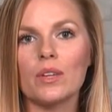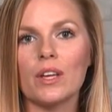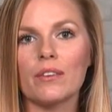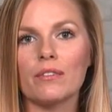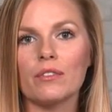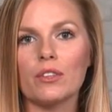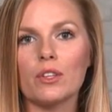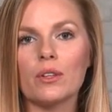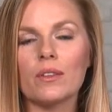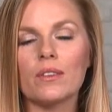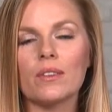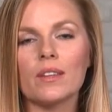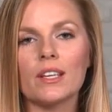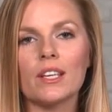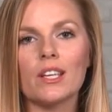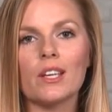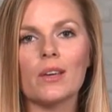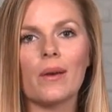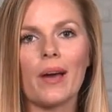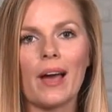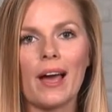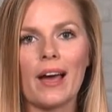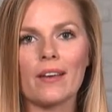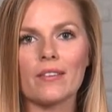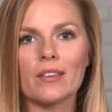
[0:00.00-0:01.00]
if you think
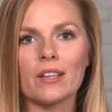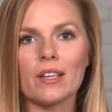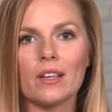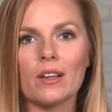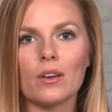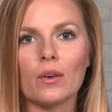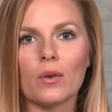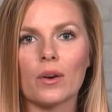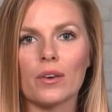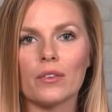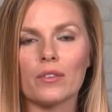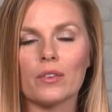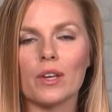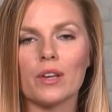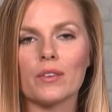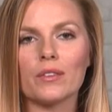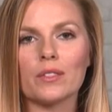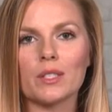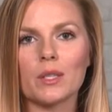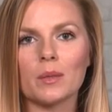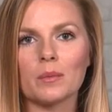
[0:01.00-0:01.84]
you have it or if you have